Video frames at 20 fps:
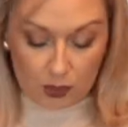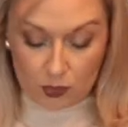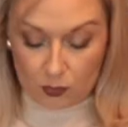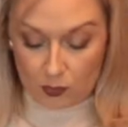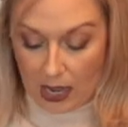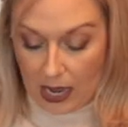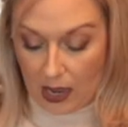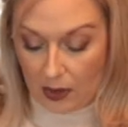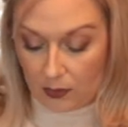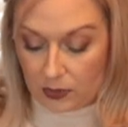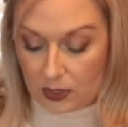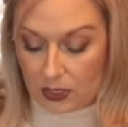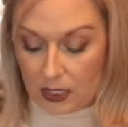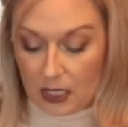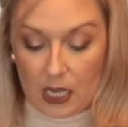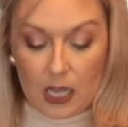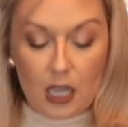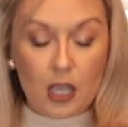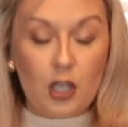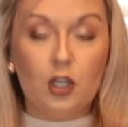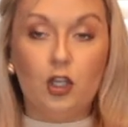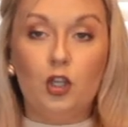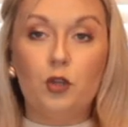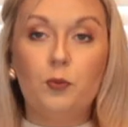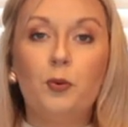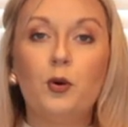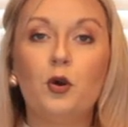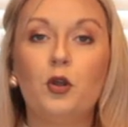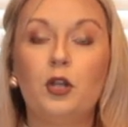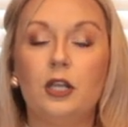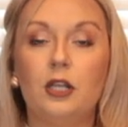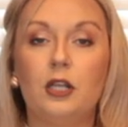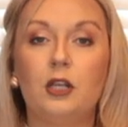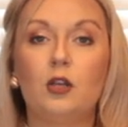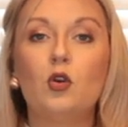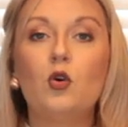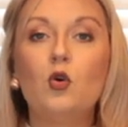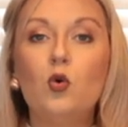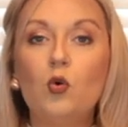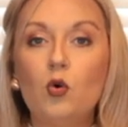the ground, you put it
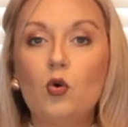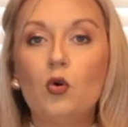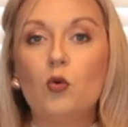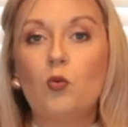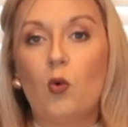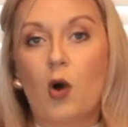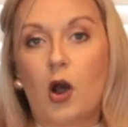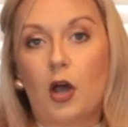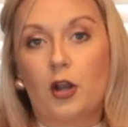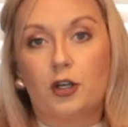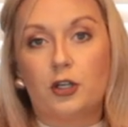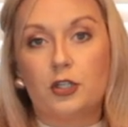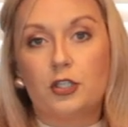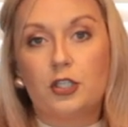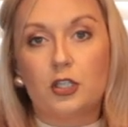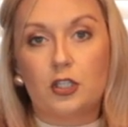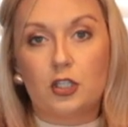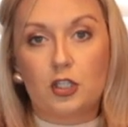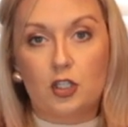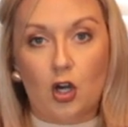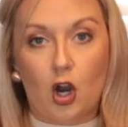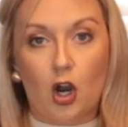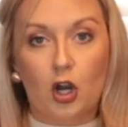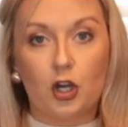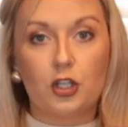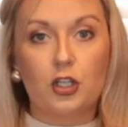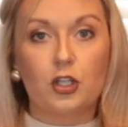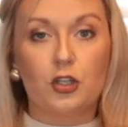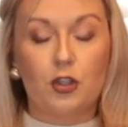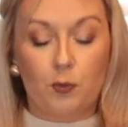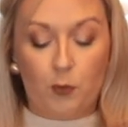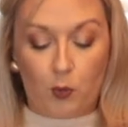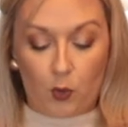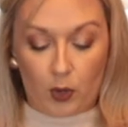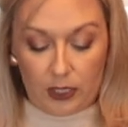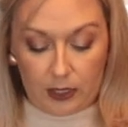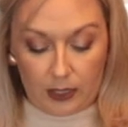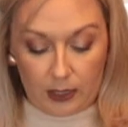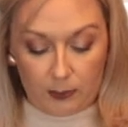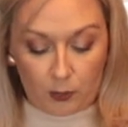in cool water to start the
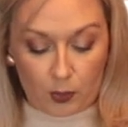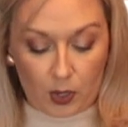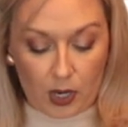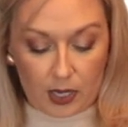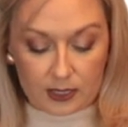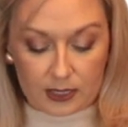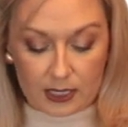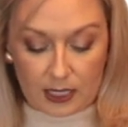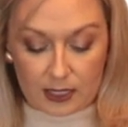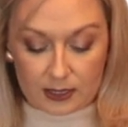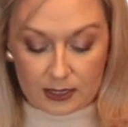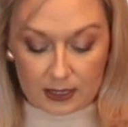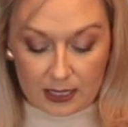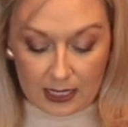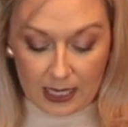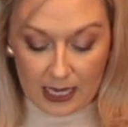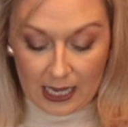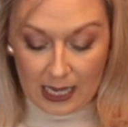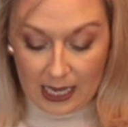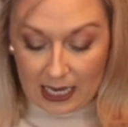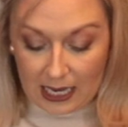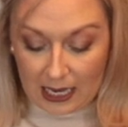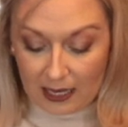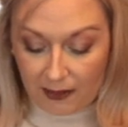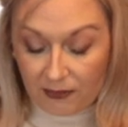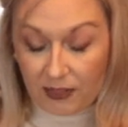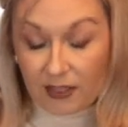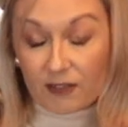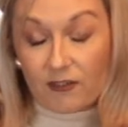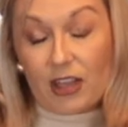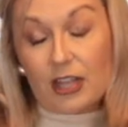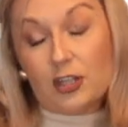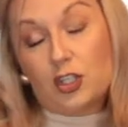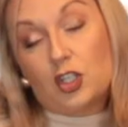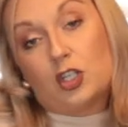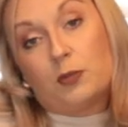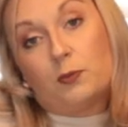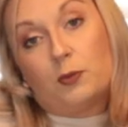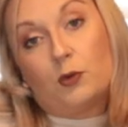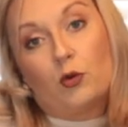boiling process if the
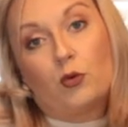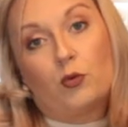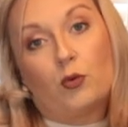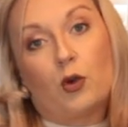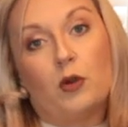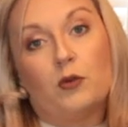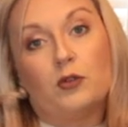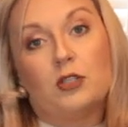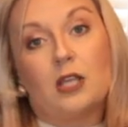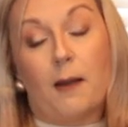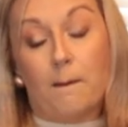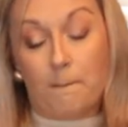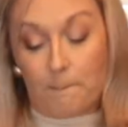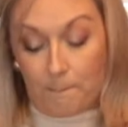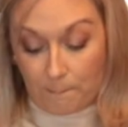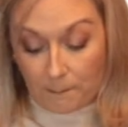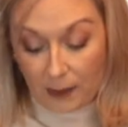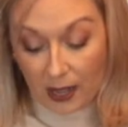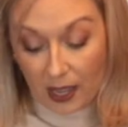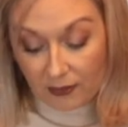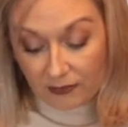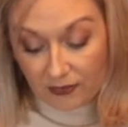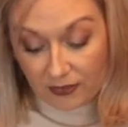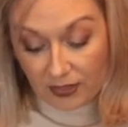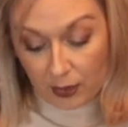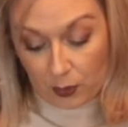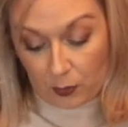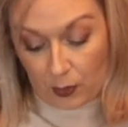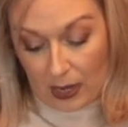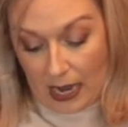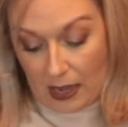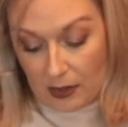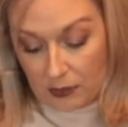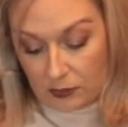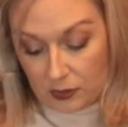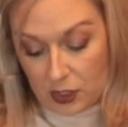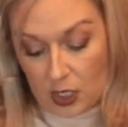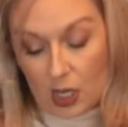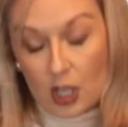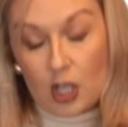vegetable grows above the
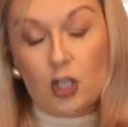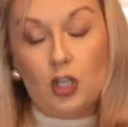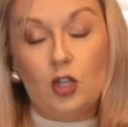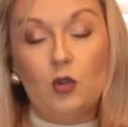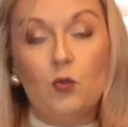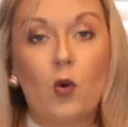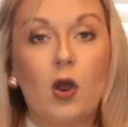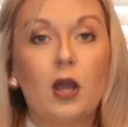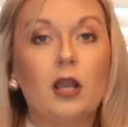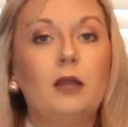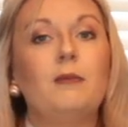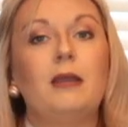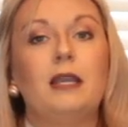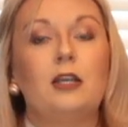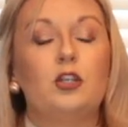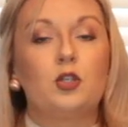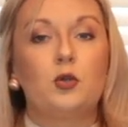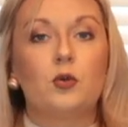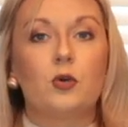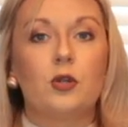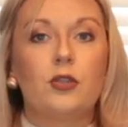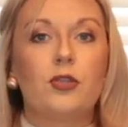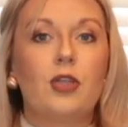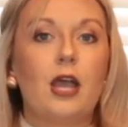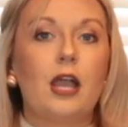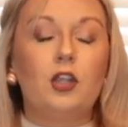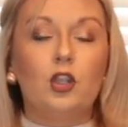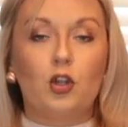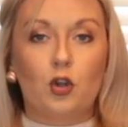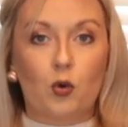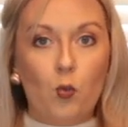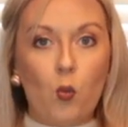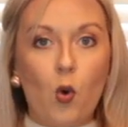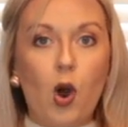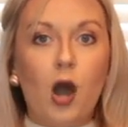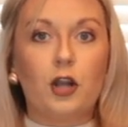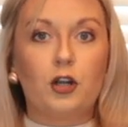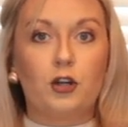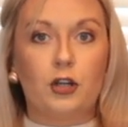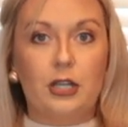ground, you wanna make sure that your
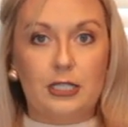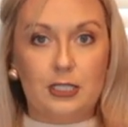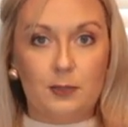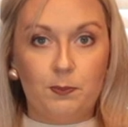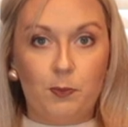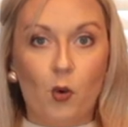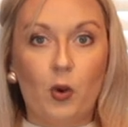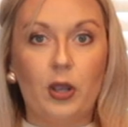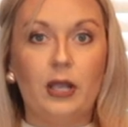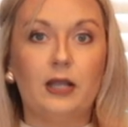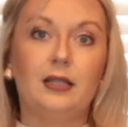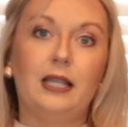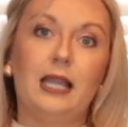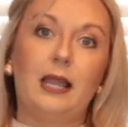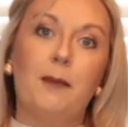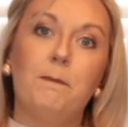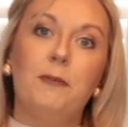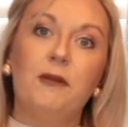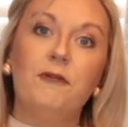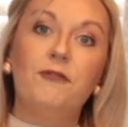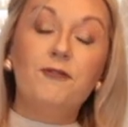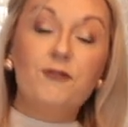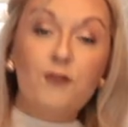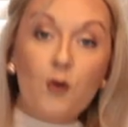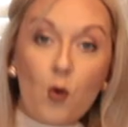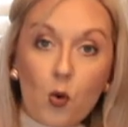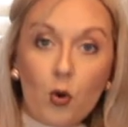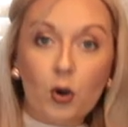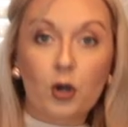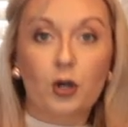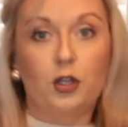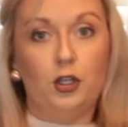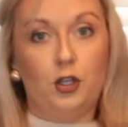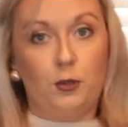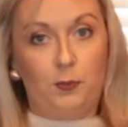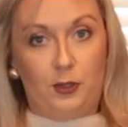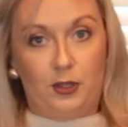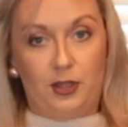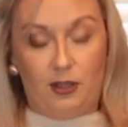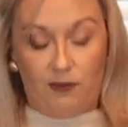water is boiling before
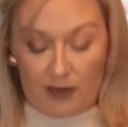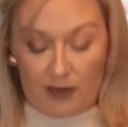you put the